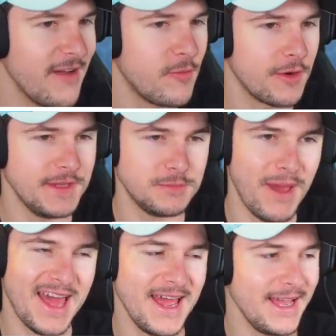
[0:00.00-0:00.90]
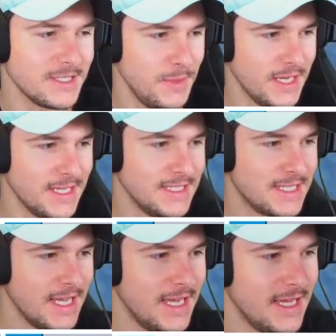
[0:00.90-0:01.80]
more of these pet eggs because
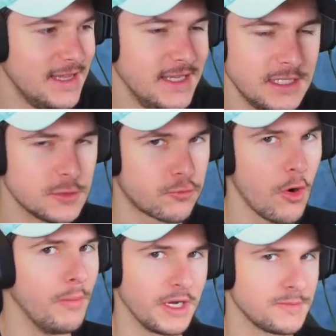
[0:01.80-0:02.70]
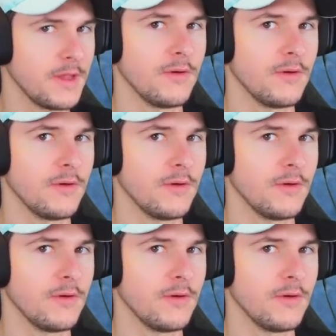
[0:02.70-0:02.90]
this is Robux, by the way.